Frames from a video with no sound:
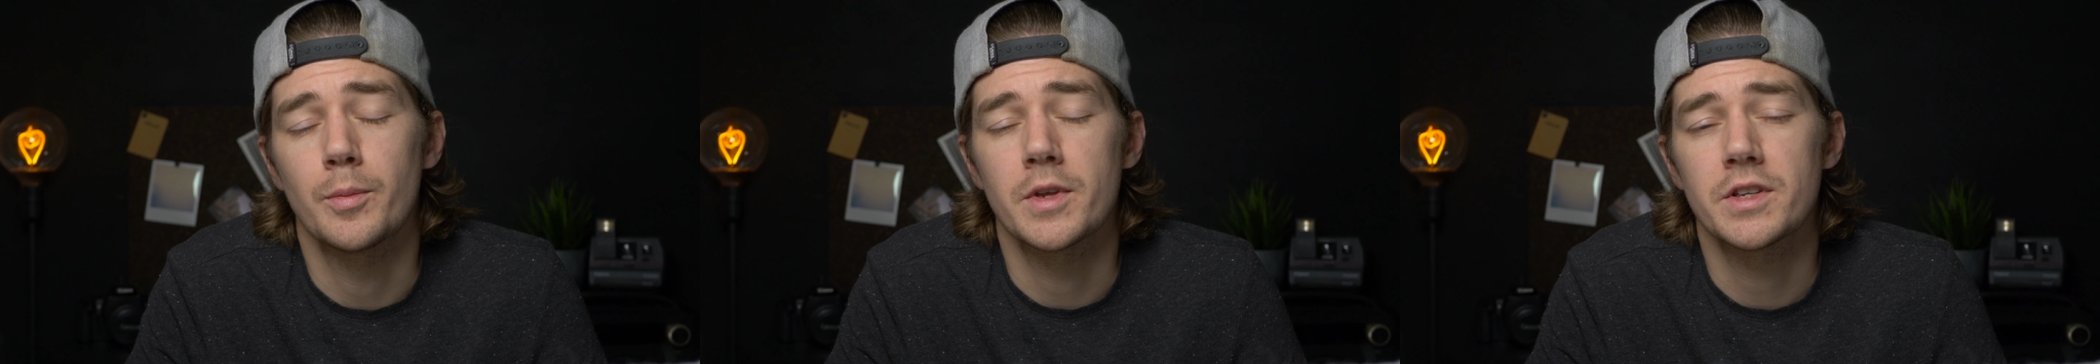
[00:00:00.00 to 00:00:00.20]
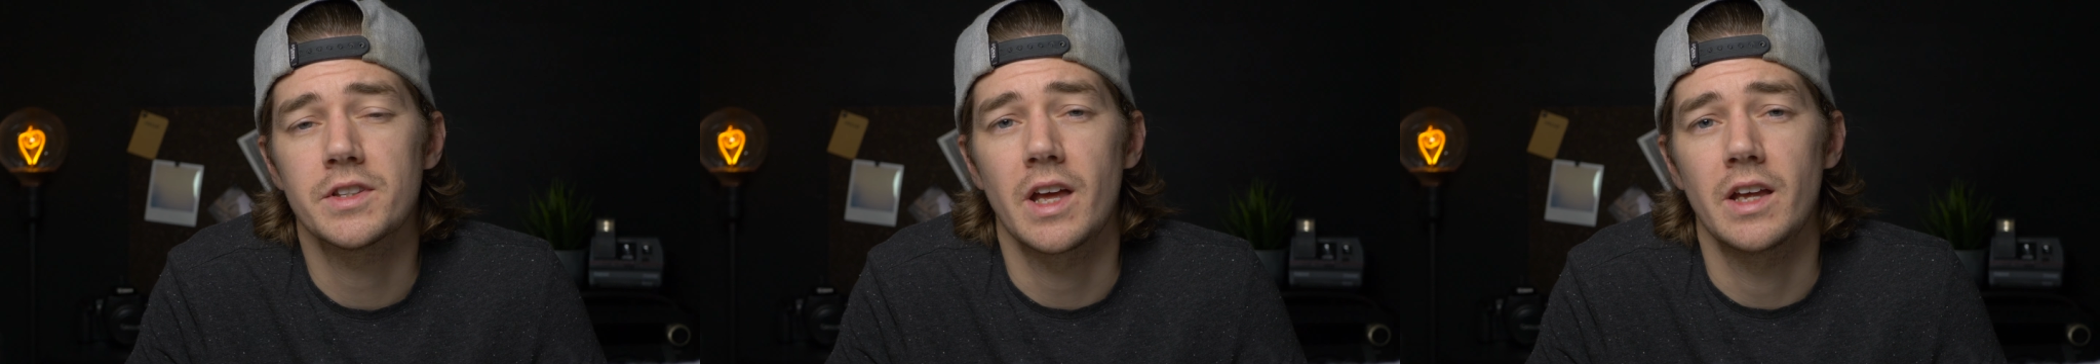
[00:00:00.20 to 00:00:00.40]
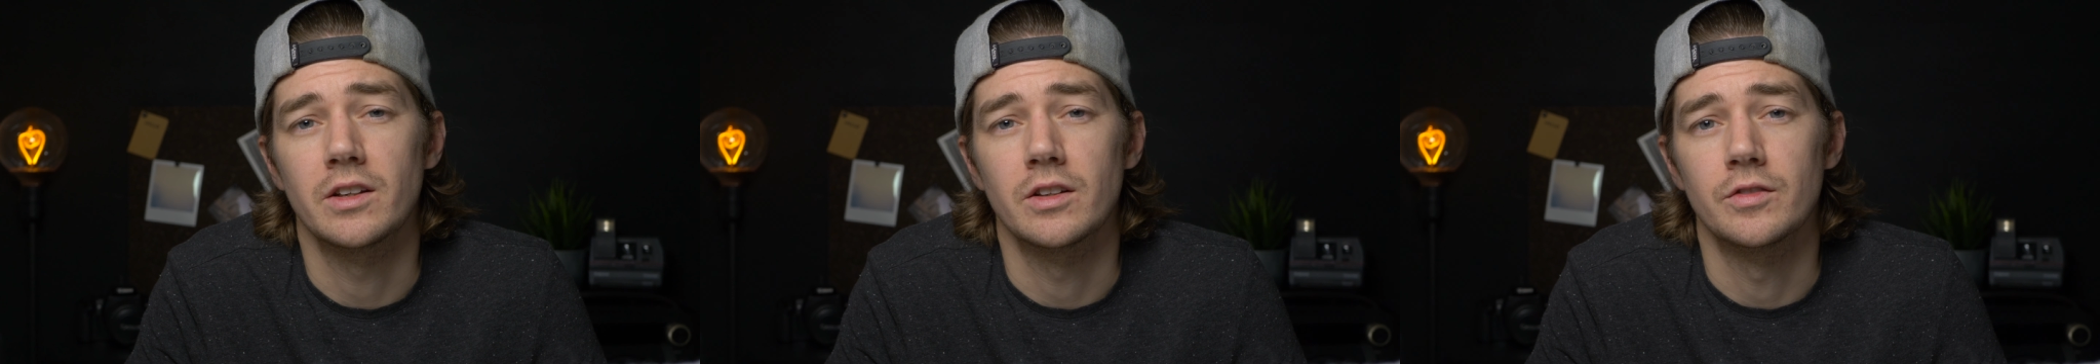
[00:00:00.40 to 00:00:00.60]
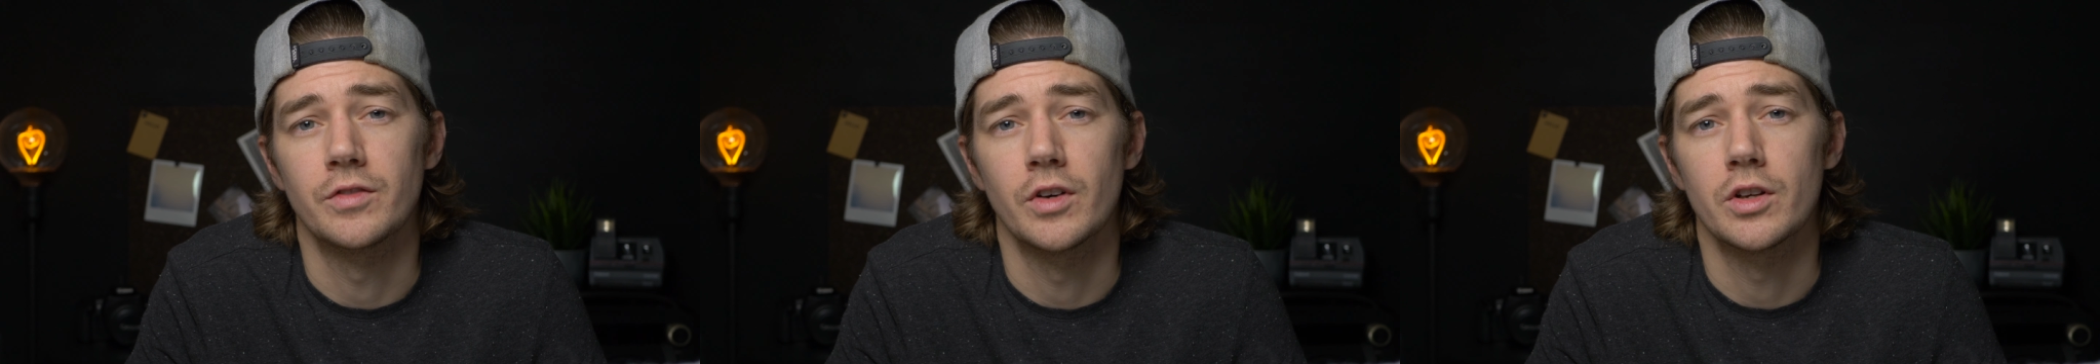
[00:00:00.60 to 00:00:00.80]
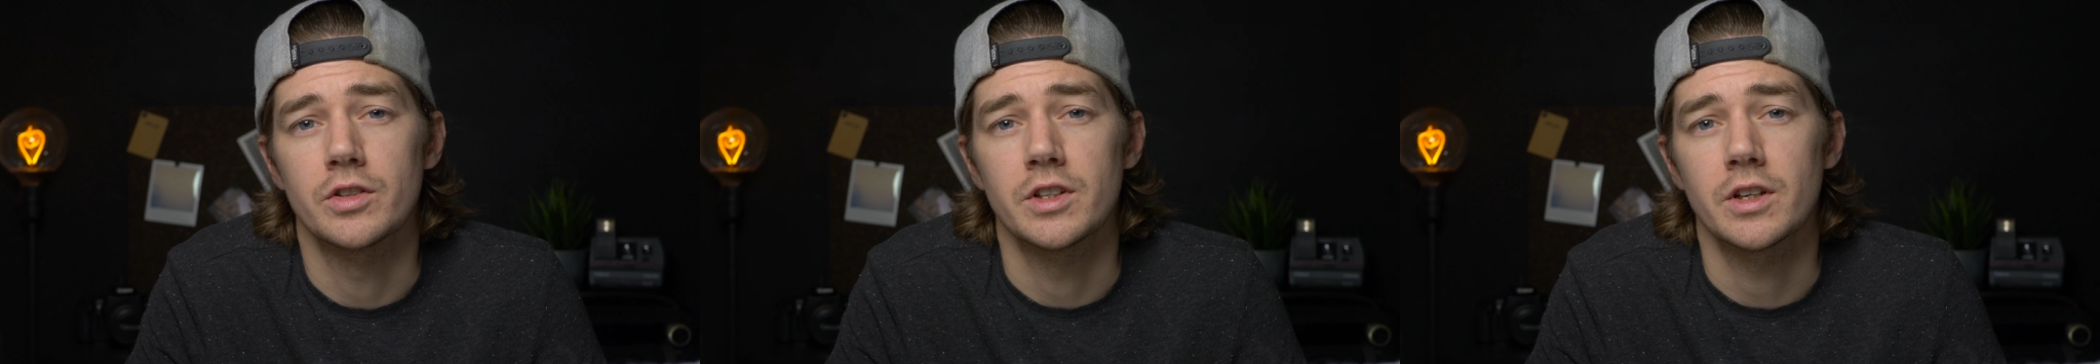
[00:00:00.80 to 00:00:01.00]
the standard
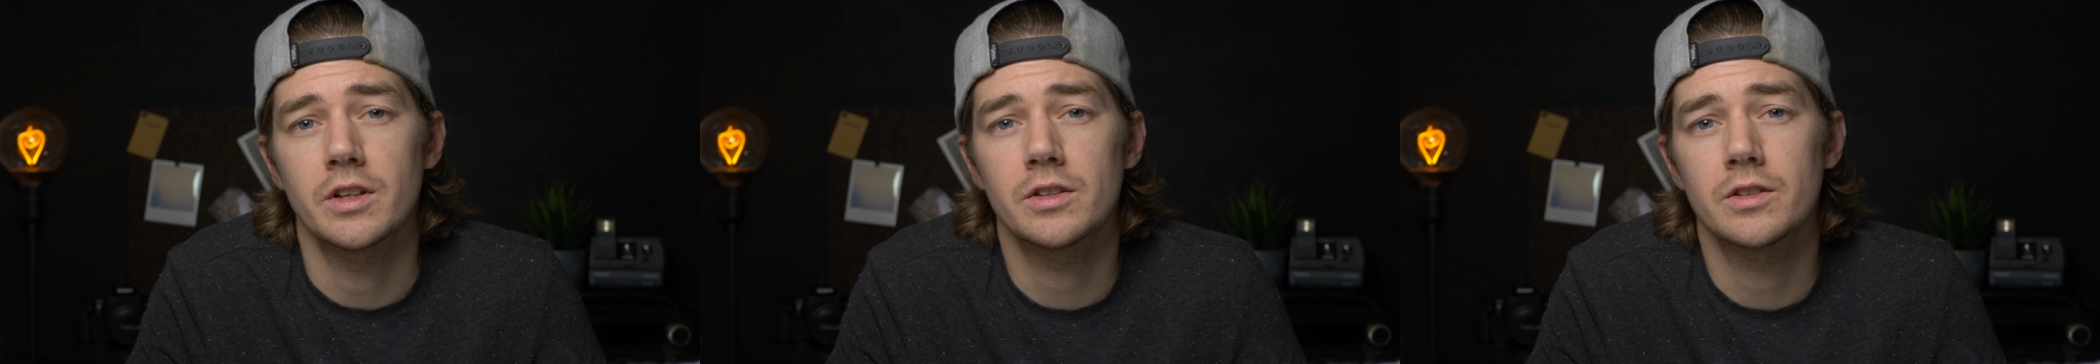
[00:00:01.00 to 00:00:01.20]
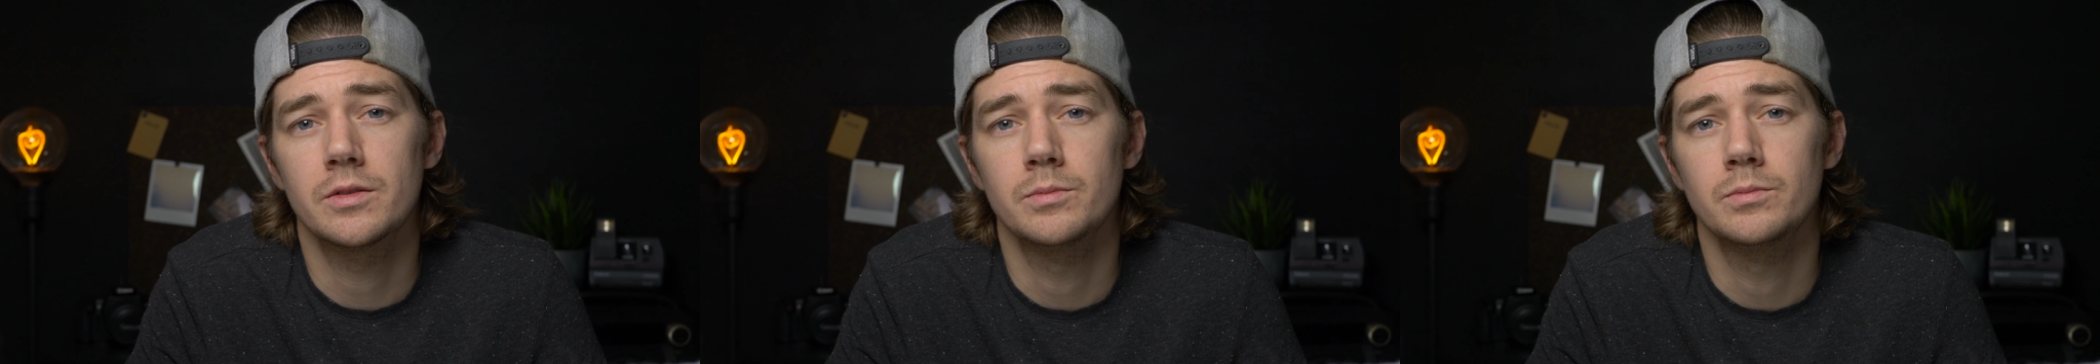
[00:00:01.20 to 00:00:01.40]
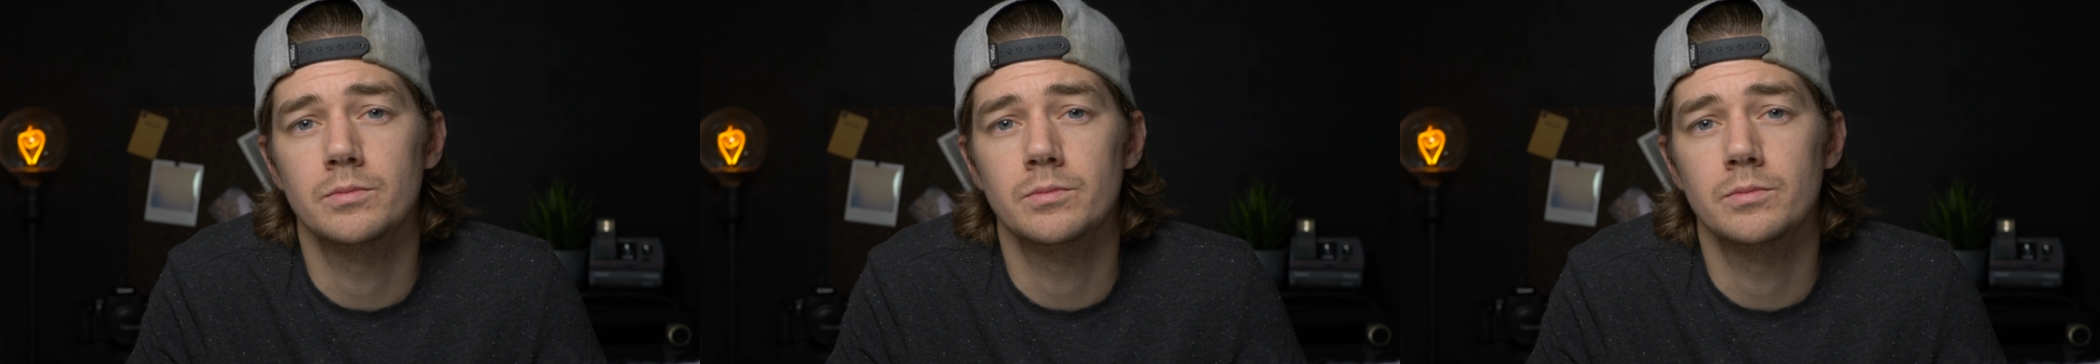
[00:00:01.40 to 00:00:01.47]
Vertix.